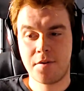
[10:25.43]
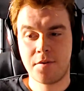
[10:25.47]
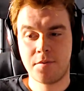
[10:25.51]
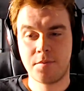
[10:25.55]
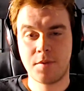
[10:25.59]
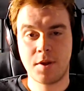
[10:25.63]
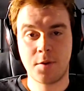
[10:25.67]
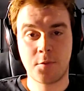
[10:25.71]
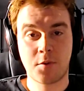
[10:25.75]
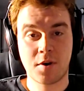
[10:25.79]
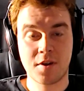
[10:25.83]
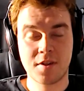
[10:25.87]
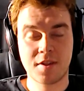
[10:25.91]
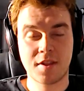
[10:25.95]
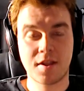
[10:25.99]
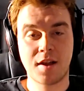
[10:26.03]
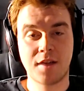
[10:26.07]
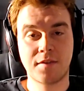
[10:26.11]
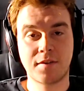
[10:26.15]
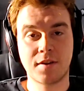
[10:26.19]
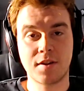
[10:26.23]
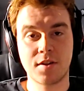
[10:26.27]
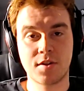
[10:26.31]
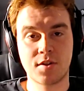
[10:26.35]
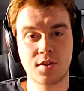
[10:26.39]
It was
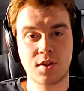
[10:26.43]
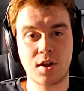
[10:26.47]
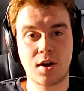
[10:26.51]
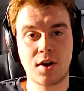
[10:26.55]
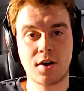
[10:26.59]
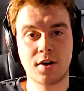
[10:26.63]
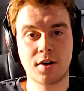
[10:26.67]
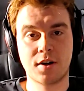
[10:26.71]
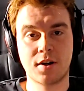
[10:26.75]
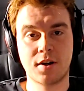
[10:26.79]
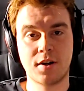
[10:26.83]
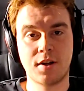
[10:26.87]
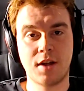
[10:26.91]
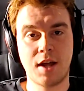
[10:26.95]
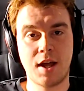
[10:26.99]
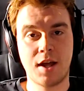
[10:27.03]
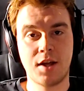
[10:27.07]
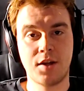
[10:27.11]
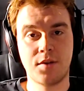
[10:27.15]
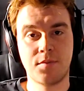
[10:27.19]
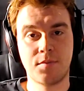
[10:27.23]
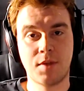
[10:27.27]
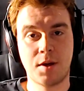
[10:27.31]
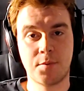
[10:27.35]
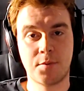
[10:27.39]
left at stock,
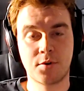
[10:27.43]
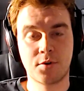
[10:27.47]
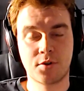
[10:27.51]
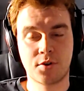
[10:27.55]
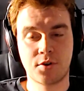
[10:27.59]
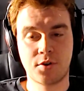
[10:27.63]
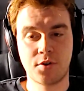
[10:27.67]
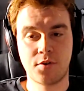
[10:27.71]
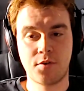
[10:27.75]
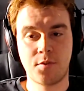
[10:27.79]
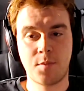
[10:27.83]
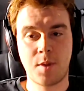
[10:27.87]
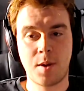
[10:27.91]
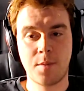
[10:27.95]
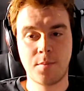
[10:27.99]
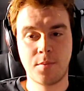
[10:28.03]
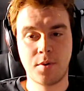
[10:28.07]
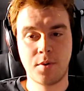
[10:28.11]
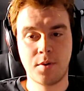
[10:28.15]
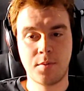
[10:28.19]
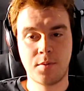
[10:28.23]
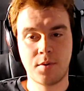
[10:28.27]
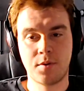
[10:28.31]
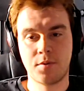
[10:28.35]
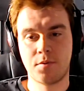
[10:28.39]
that much I do remember,
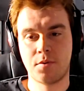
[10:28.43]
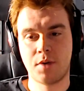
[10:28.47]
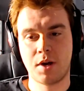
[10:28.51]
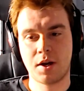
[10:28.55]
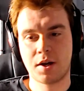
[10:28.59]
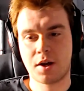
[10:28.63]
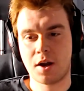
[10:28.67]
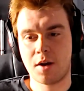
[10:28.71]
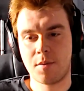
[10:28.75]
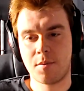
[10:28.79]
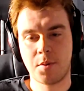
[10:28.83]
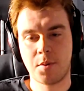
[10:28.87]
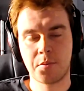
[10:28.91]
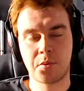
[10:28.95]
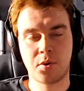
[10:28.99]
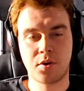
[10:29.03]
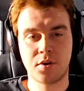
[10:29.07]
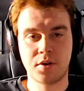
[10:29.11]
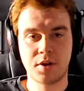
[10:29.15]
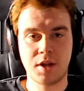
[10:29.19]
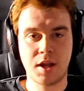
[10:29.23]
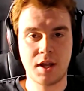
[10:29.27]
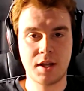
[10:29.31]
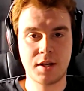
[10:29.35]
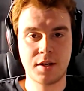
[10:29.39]
but I can't remember
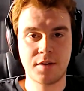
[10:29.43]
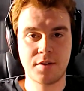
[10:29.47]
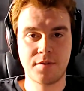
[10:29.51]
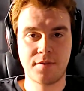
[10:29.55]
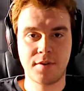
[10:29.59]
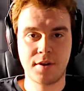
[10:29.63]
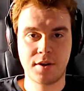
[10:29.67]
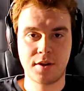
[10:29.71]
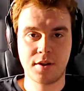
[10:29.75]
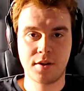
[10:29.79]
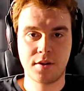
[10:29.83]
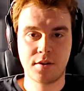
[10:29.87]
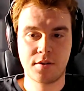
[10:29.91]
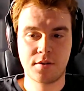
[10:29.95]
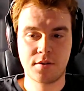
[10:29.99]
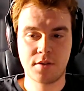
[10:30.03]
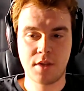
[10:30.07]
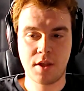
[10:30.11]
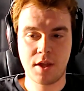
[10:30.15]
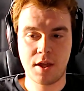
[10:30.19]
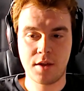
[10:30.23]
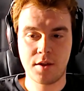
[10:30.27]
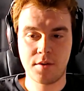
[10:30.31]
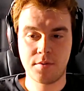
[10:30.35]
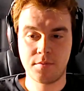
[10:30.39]
what NVIDIA
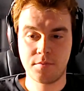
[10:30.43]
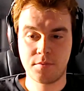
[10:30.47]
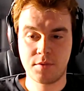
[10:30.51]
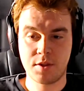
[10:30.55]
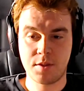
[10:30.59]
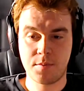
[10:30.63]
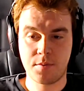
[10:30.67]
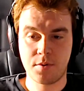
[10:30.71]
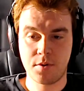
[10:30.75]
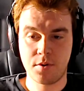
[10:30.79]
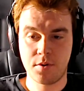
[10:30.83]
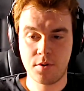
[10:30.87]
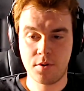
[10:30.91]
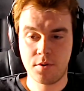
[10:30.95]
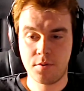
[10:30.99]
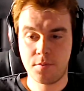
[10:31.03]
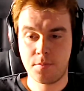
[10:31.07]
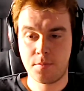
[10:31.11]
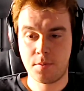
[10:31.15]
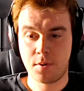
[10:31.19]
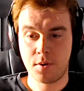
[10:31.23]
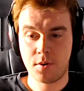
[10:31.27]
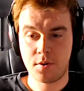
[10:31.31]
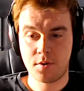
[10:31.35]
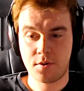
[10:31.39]
GPU
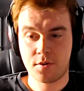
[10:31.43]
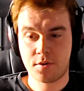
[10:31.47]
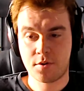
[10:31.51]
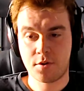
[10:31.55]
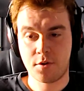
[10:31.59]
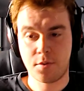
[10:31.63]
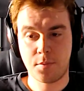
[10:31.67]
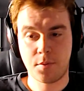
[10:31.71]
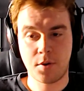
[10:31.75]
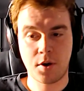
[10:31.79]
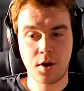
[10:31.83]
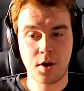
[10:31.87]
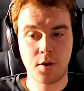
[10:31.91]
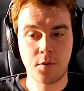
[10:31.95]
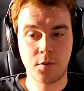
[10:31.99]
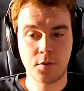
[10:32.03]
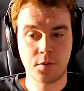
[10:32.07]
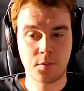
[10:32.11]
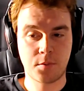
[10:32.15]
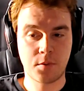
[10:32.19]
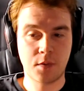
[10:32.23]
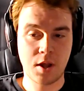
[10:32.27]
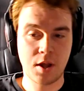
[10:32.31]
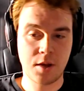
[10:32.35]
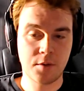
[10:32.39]
Boost
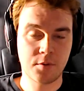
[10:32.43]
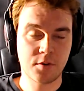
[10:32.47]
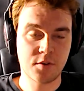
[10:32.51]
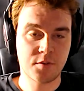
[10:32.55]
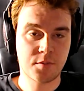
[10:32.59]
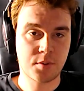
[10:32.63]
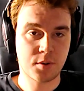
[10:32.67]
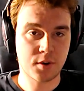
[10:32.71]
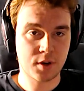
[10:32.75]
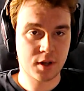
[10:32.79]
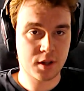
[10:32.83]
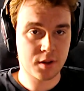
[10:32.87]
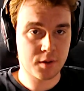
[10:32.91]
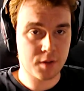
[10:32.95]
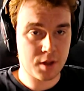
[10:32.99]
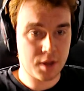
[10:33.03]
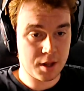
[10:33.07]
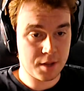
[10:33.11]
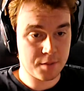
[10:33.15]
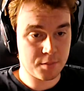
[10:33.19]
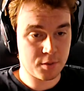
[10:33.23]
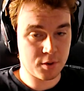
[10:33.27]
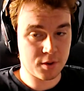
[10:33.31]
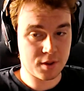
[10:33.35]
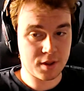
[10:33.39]
2.0 would have
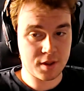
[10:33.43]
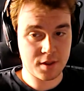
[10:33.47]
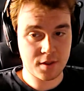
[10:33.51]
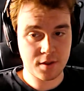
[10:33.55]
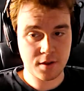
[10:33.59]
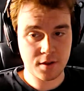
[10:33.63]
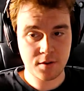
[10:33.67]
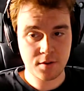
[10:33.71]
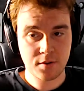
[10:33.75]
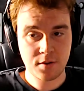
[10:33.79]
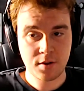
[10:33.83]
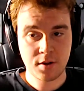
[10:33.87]
put it to.